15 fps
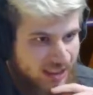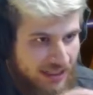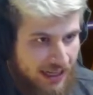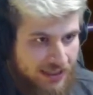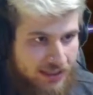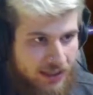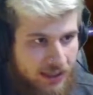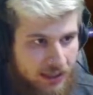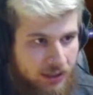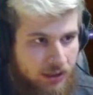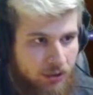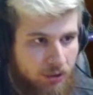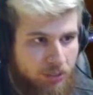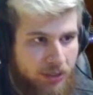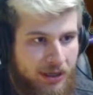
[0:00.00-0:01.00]
that's like
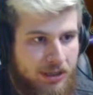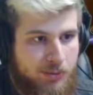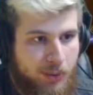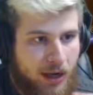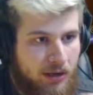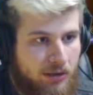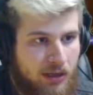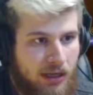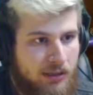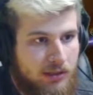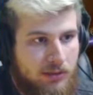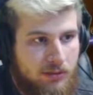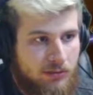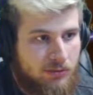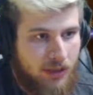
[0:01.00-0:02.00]
your biggest bottleneck,
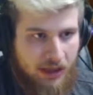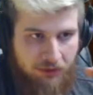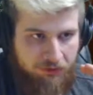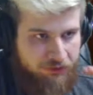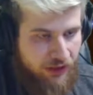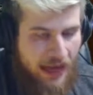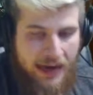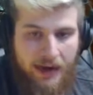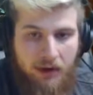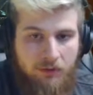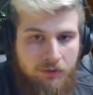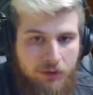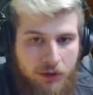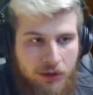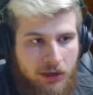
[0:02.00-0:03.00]
like flat out,
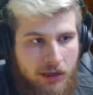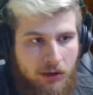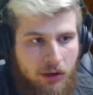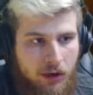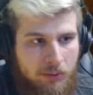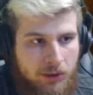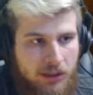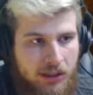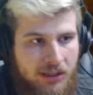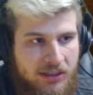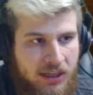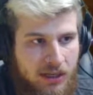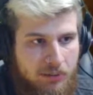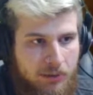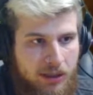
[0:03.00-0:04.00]
for Grinnell armor, is
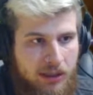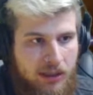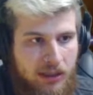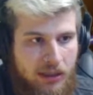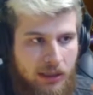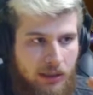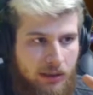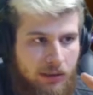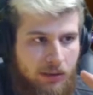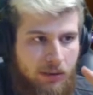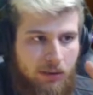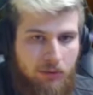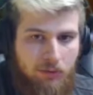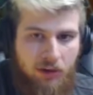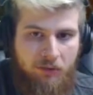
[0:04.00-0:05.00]
going to be the
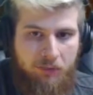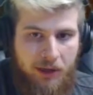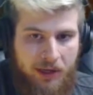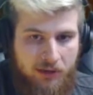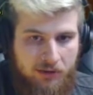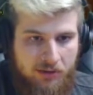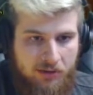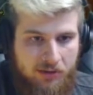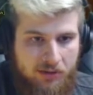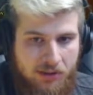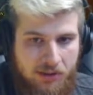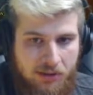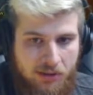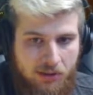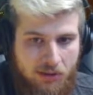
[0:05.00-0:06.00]
rough black
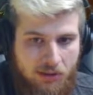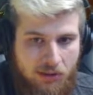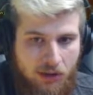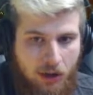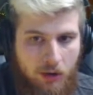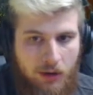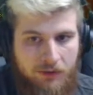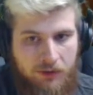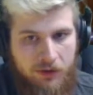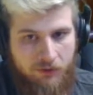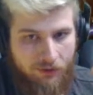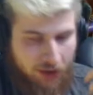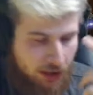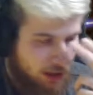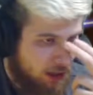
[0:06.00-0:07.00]
crystals. So if you can
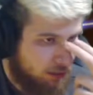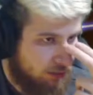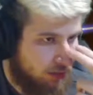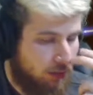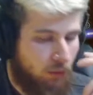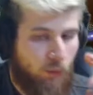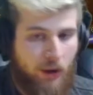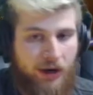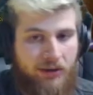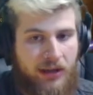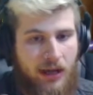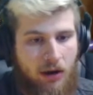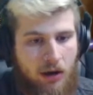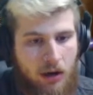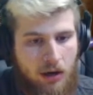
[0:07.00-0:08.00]
figure out where they
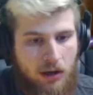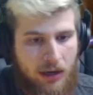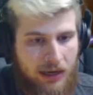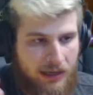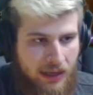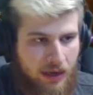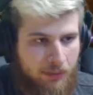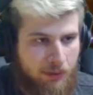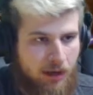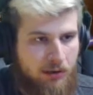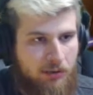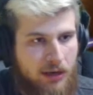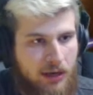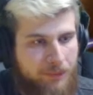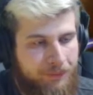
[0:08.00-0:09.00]
are and get them right
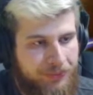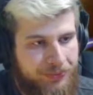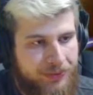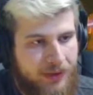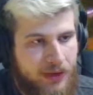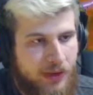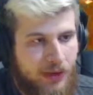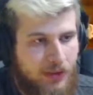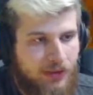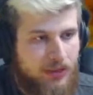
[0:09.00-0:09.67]
away. There's